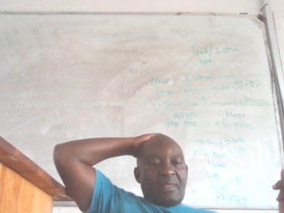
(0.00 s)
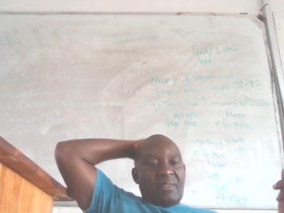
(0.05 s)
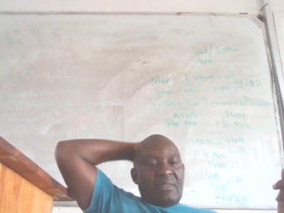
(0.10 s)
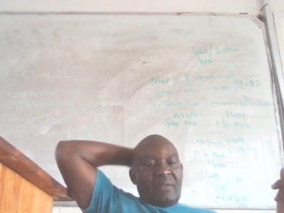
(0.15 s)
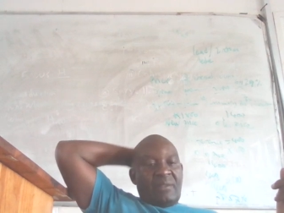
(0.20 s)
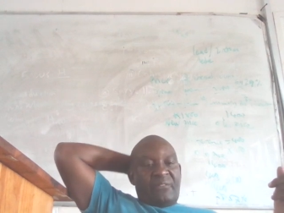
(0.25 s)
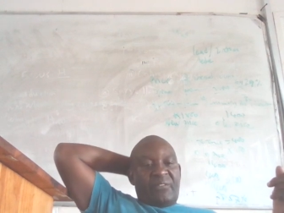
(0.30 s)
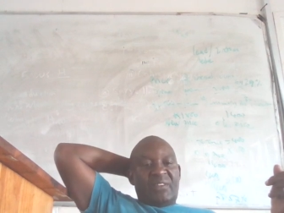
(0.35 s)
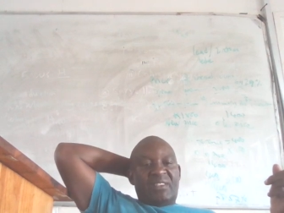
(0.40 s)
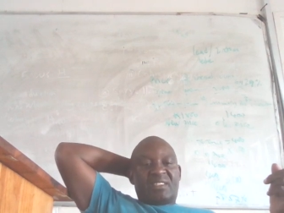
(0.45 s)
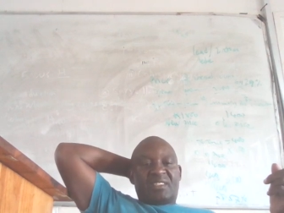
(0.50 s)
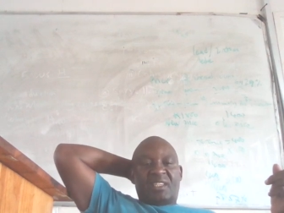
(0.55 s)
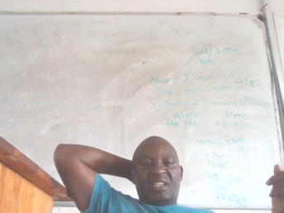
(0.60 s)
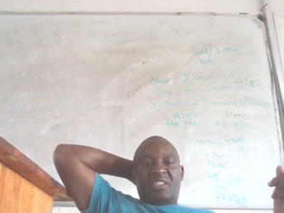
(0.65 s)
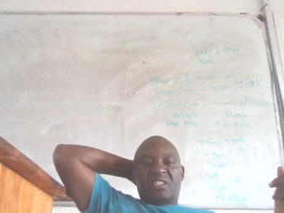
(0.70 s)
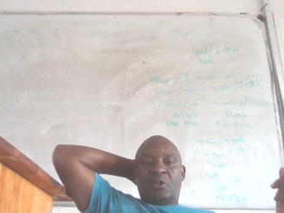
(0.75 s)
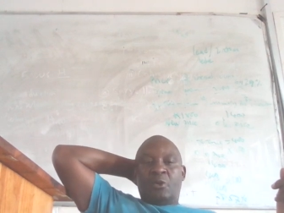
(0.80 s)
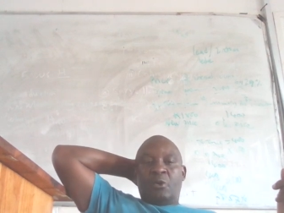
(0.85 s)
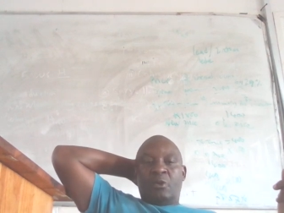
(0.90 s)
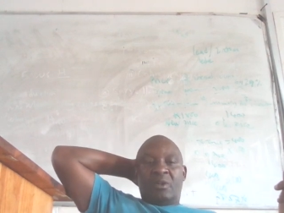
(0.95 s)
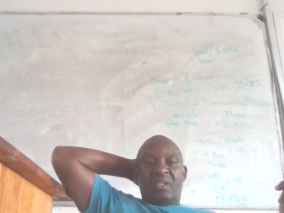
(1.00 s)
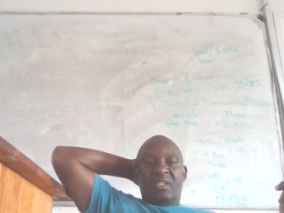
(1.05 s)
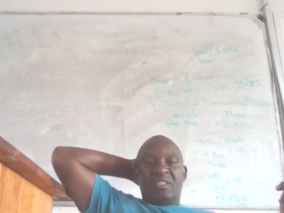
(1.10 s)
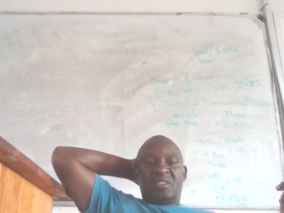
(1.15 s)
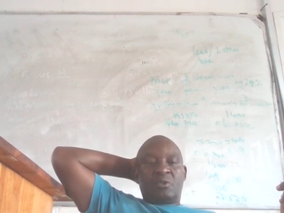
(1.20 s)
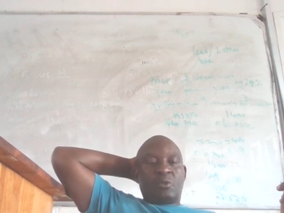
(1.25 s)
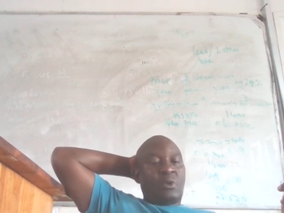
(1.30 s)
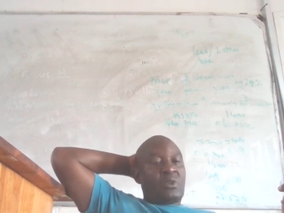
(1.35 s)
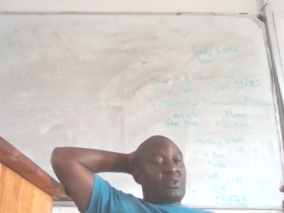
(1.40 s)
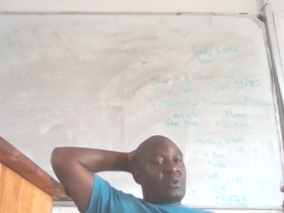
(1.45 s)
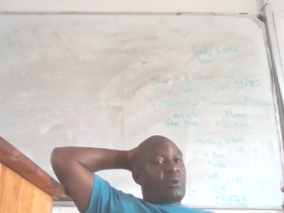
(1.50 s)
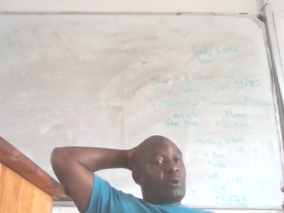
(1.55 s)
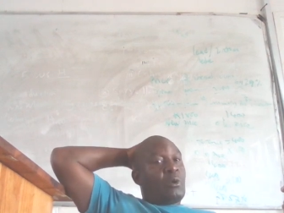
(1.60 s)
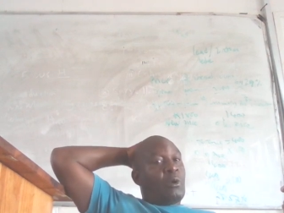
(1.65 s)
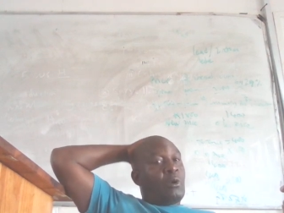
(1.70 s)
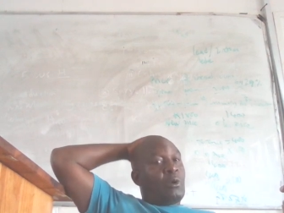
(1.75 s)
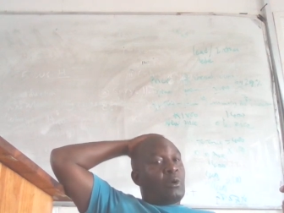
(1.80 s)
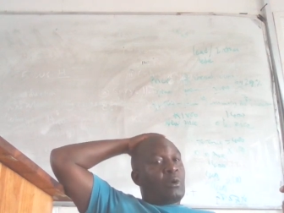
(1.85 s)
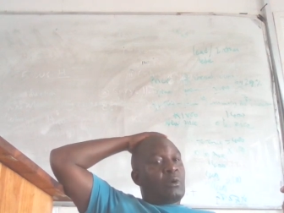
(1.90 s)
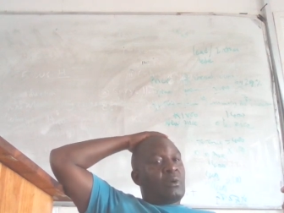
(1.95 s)
the first category is what we
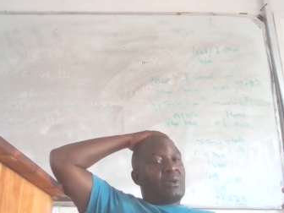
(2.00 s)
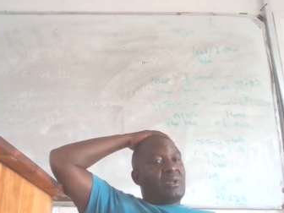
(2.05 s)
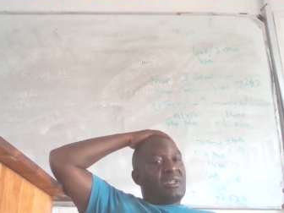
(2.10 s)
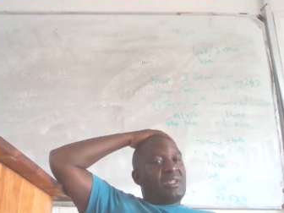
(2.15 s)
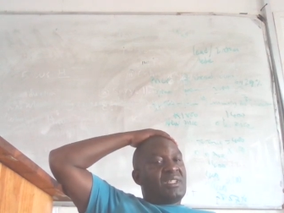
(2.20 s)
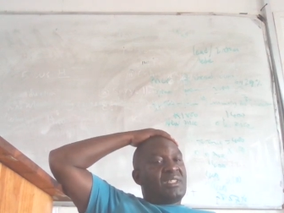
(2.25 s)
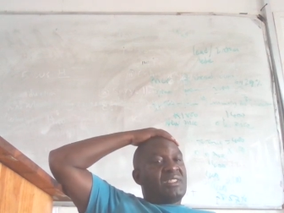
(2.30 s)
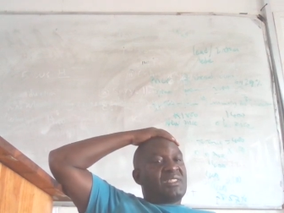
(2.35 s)
call